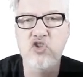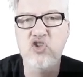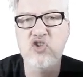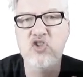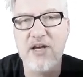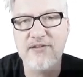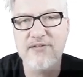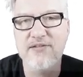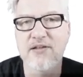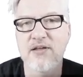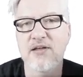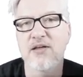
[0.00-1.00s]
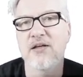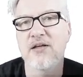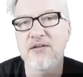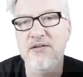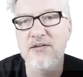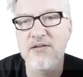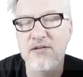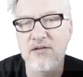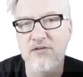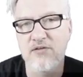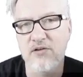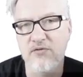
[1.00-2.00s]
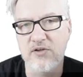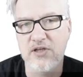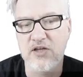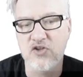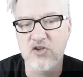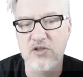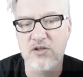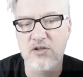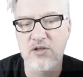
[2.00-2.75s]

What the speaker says: just did a certification.